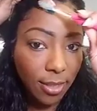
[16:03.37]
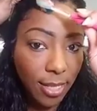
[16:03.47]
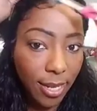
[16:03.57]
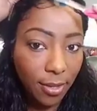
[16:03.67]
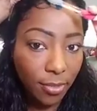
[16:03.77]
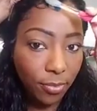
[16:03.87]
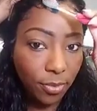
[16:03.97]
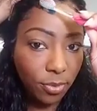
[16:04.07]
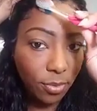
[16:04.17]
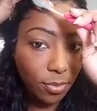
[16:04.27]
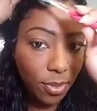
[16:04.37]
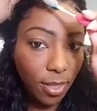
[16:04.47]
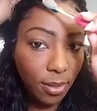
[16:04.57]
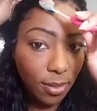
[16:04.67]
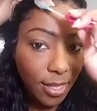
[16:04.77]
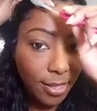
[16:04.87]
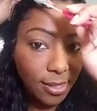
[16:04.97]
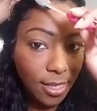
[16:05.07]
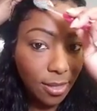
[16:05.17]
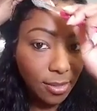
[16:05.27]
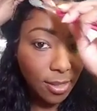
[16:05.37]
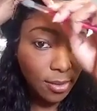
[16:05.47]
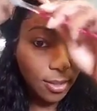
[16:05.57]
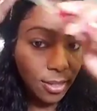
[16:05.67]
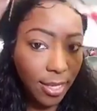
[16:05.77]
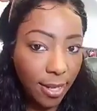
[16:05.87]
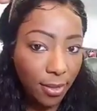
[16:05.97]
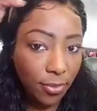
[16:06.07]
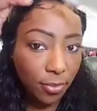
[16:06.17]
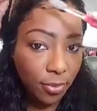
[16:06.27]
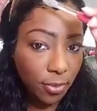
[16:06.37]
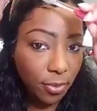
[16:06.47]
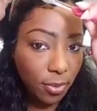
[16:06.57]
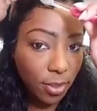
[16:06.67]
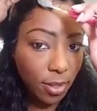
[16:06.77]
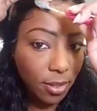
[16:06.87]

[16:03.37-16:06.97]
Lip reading: now through, that sale is only now through